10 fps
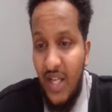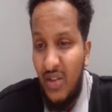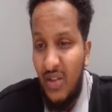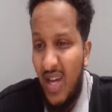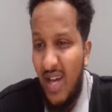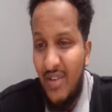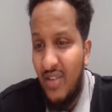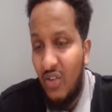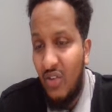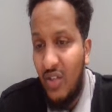and you haven't
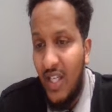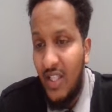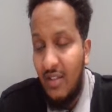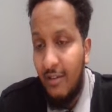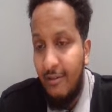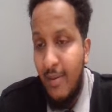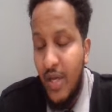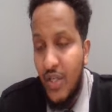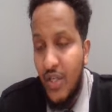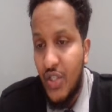even created your fan
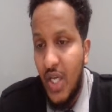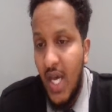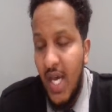page.